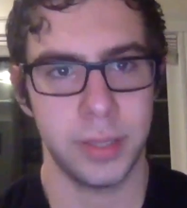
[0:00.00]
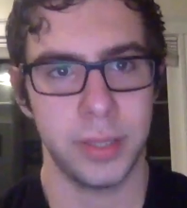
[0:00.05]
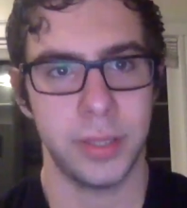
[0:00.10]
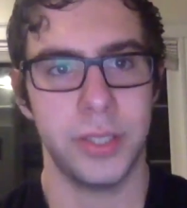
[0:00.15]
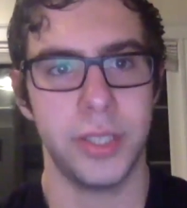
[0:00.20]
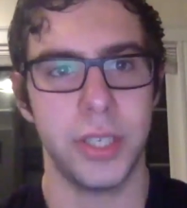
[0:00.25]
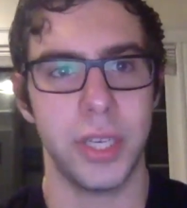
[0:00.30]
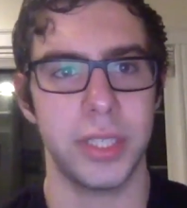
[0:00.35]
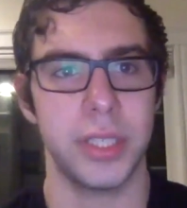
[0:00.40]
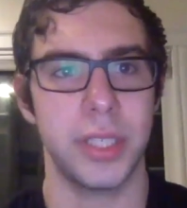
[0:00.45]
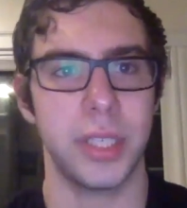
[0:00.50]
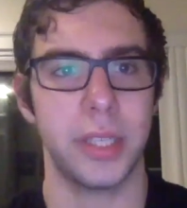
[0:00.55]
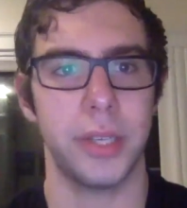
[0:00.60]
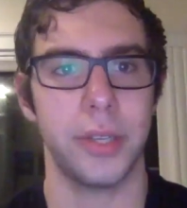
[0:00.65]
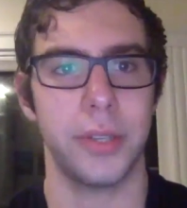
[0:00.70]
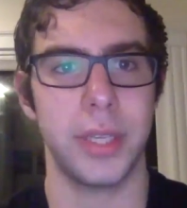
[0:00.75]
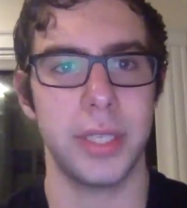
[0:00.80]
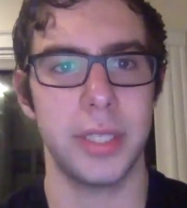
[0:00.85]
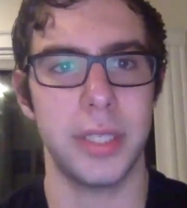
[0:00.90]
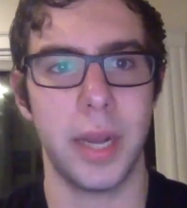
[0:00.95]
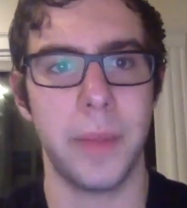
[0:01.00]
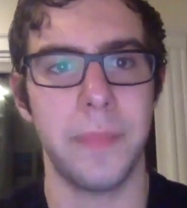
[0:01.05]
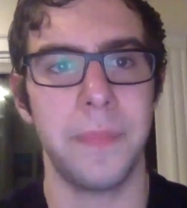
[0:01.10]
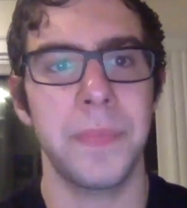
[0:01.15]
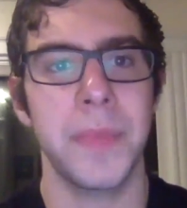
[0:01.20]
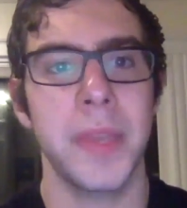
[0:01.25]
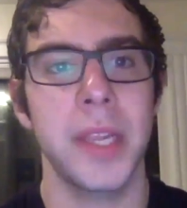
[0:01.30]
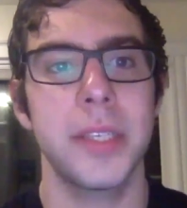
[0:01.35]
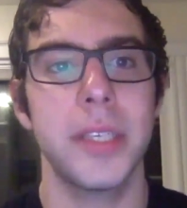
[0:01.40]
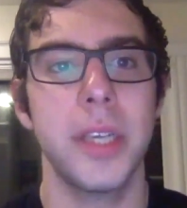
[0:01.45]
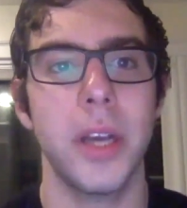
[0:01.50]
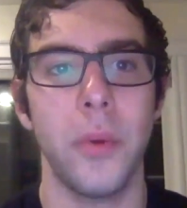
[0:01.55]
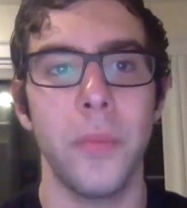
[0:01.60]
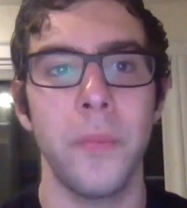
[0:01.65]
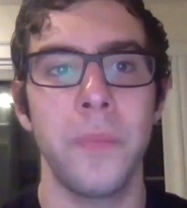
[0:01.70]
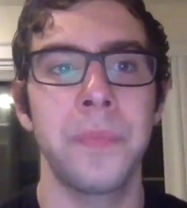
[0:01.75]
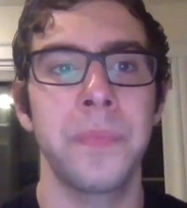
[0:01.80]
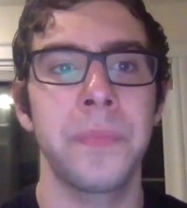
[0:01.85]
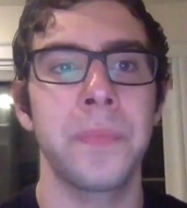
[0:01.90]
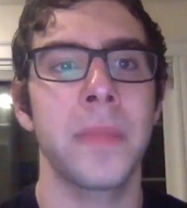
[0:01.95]
just to clear things up. So
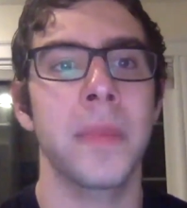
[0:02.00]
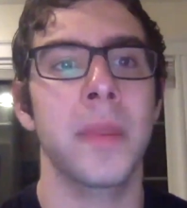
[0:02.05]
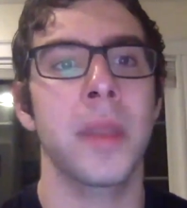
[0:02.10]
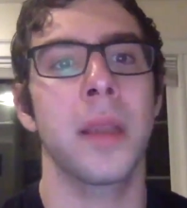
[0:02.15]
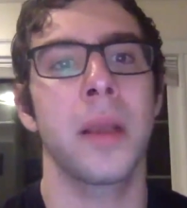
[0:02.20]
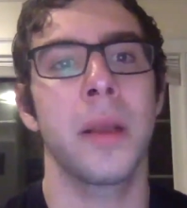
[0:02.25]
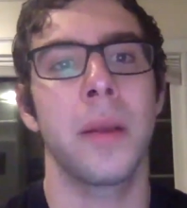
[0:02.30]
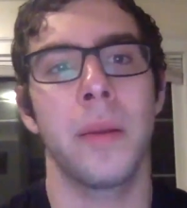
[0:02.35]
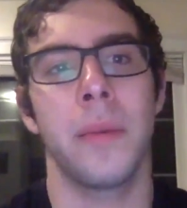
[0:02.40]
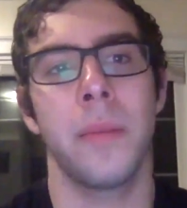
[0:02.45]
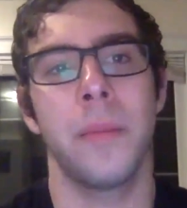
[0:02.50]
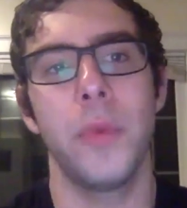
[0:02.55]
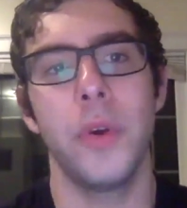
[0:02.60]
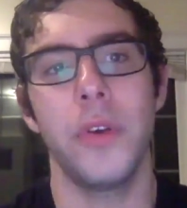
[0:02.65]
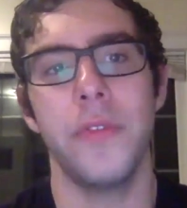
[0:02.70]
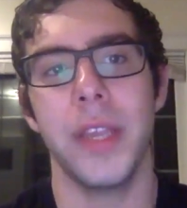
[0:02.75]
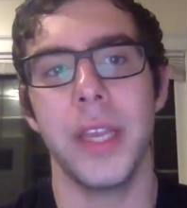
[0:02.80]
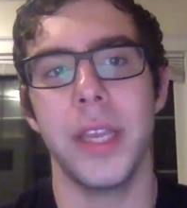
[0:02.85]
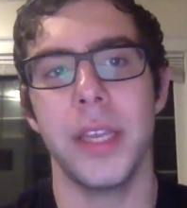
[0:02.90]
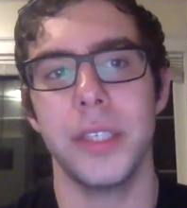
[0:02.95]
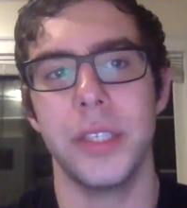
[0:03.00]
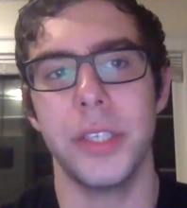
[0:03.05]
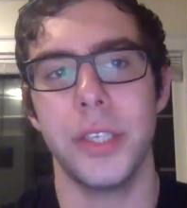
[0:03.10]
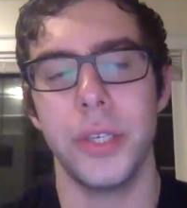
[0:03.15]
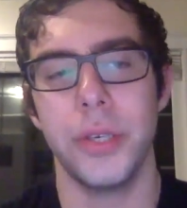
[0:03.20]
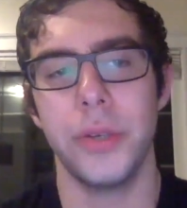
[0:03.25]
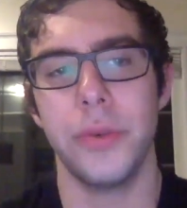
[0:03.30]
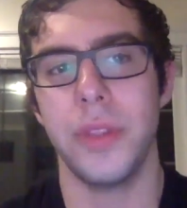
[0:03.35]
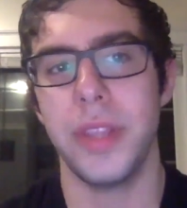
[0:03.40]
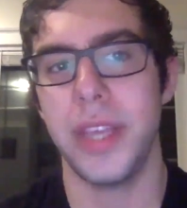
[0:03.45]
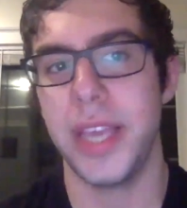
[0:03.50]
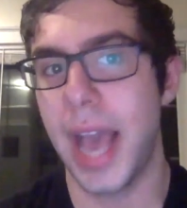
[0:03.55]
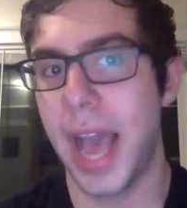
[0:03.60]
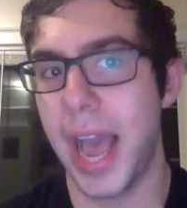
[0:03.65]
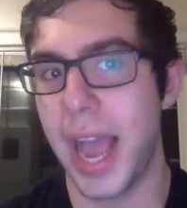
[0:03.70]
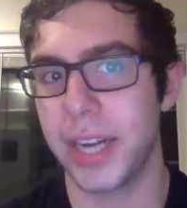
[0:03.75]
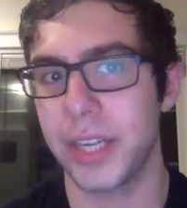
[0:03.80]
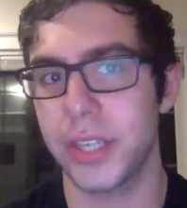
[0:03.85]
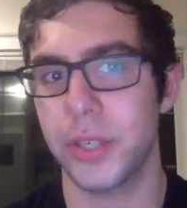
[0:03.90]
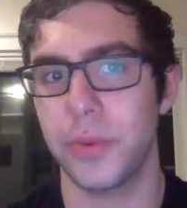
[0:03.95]
moving into the
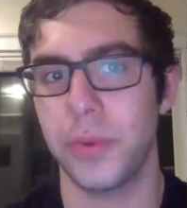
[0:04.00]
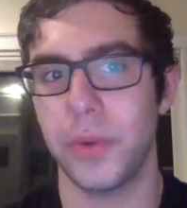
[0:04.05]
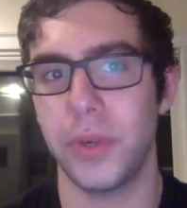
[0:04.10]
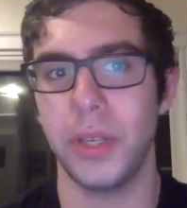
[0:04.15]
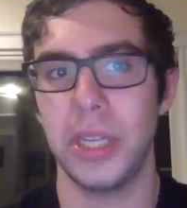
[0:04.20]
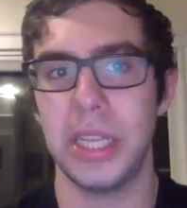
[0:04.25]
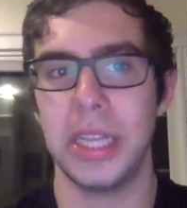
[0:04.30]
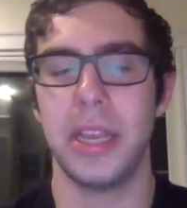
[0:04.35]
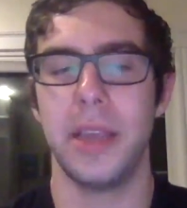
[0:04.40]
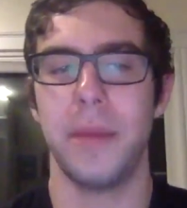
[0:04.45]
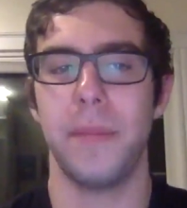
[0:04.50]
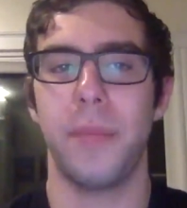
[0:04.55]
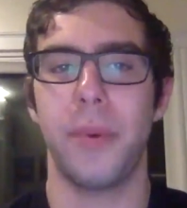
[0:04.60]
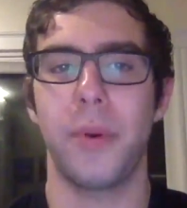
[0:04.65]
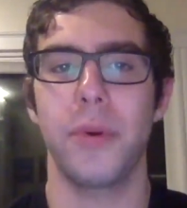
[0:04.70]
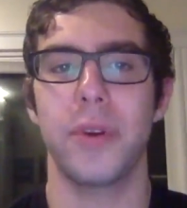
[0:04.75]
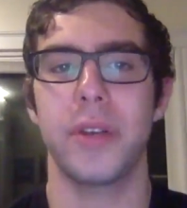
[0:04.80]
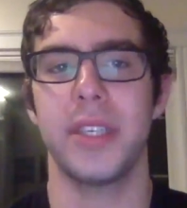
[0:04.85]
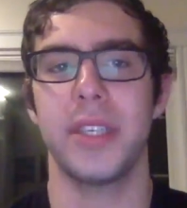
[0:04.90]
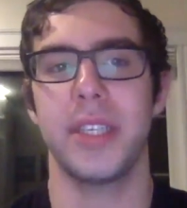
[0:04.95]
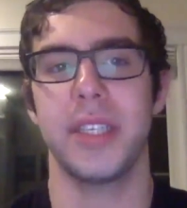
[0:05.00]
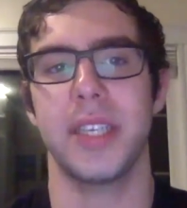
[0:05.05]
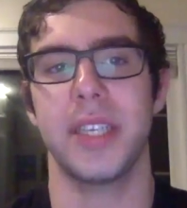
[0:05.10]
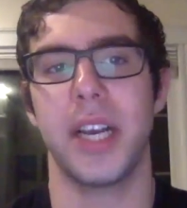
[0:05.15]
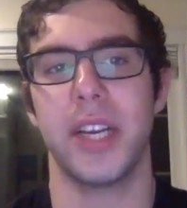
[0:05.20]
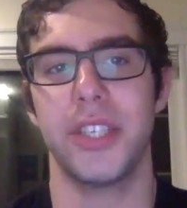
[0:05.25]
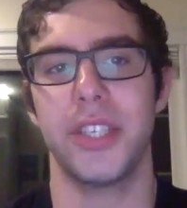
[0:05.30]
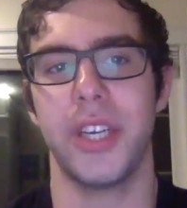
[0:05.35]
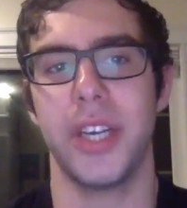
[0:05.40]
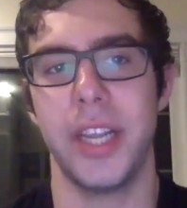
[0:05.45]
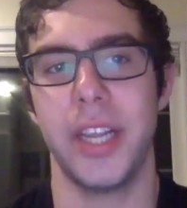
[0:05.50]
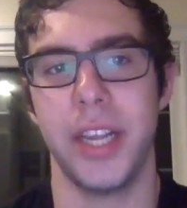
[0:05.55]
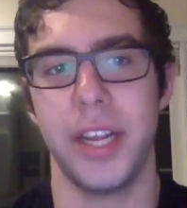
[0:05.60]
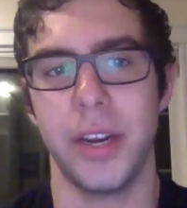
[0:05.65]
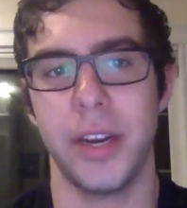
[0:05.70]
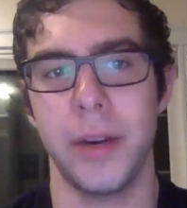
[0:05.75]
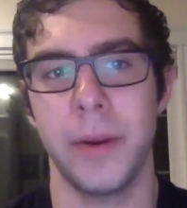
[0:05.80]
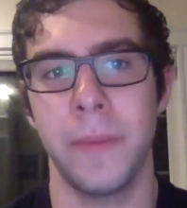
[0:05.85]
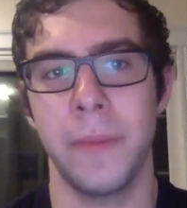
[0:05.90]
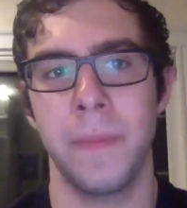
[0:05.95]
actual important discussion
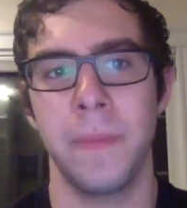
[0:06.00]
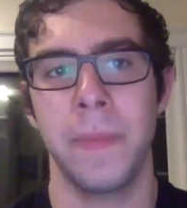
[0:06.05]
here,